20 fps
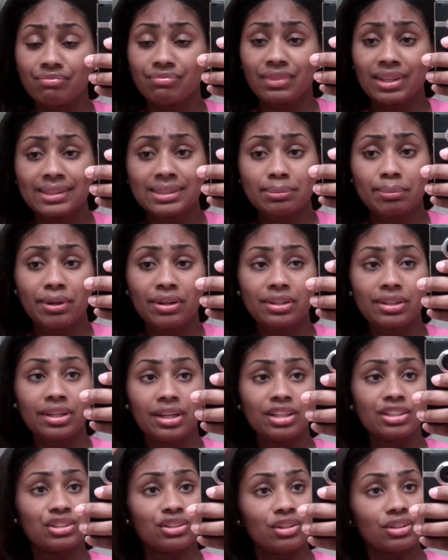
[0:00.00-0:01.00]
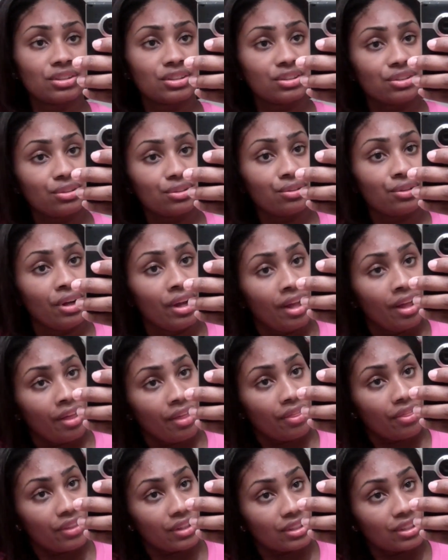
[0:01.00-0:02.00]
that's about it. I talked to
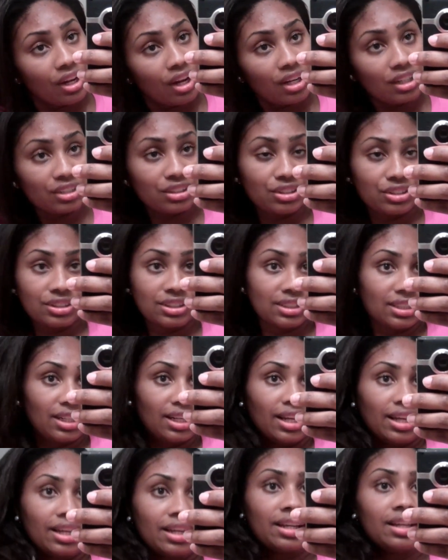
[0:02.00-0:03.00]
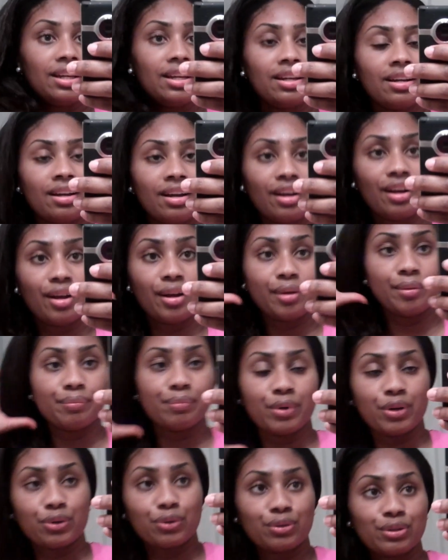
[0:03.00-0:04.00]
the doctor today.
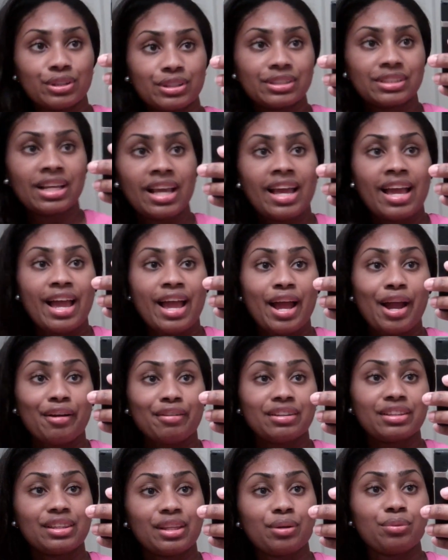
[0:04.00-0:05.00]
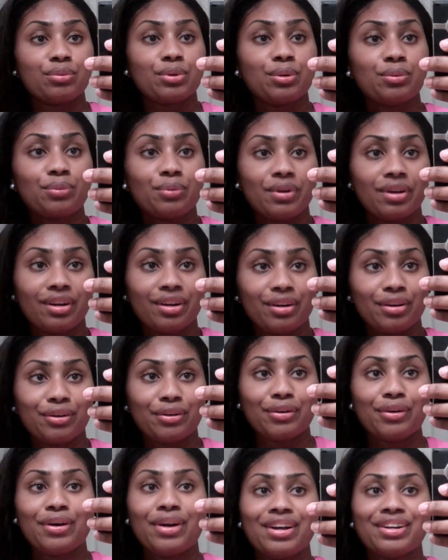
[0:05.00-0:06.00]
Um, of course, everything went
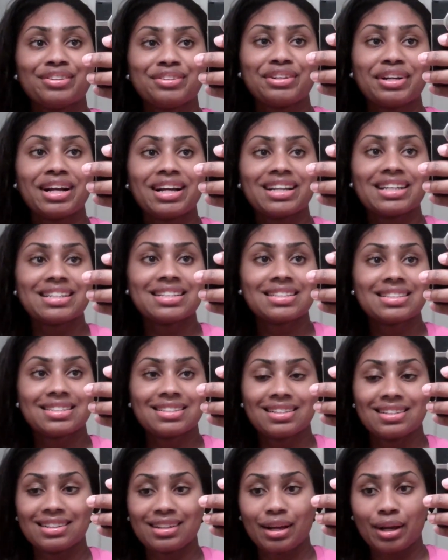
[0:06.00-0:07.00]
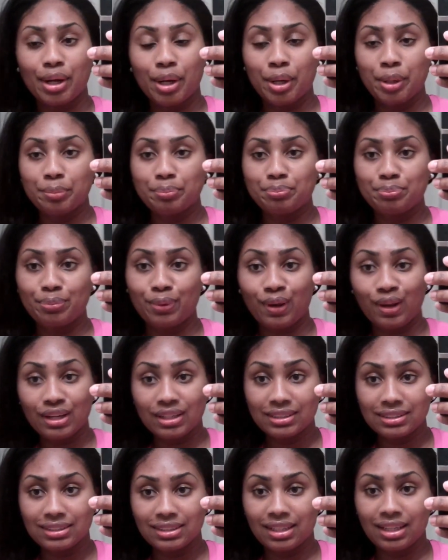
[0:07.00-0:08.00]
well. You guys uh,
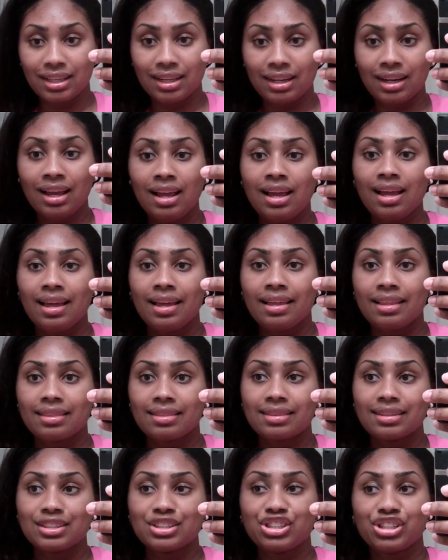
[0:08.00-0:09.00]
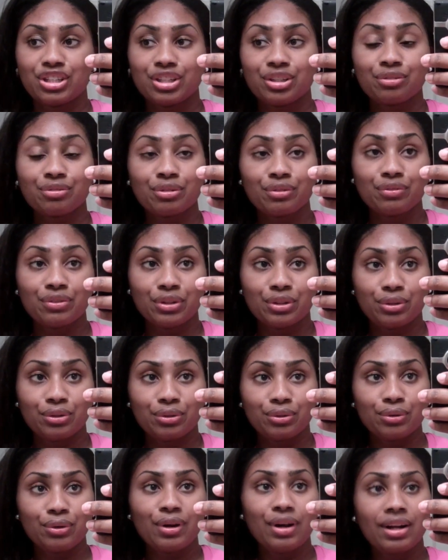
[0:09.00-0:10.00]
plugged in the gender
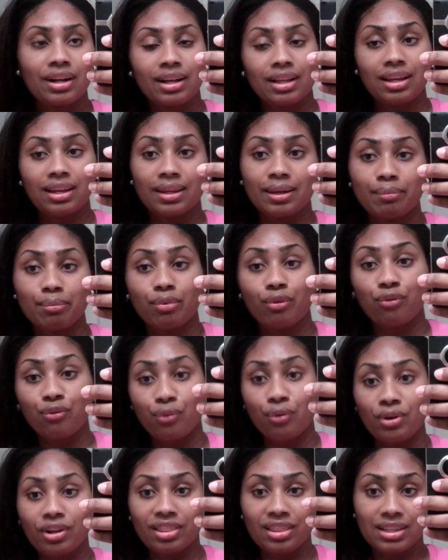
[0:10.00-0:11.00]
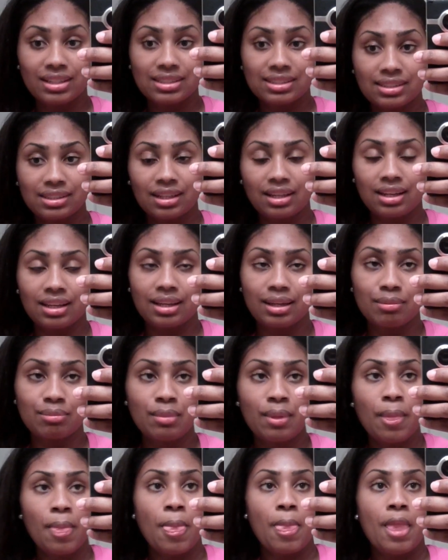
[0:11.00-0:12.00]
reveal clip before this clip.
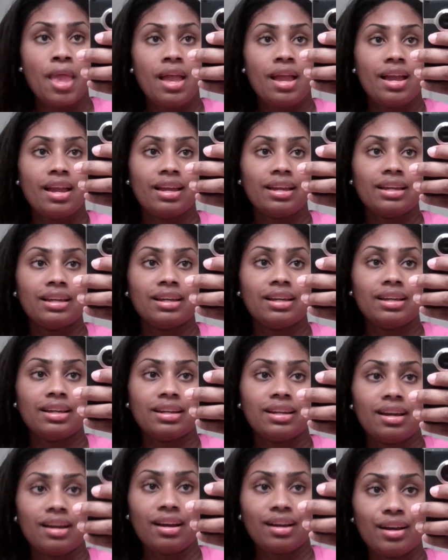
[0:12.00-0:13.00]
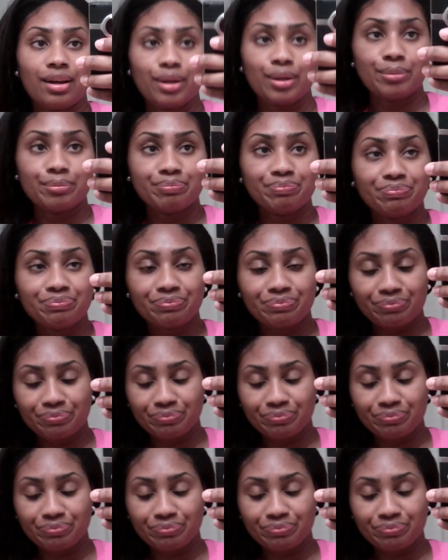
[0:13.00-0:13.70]
And um,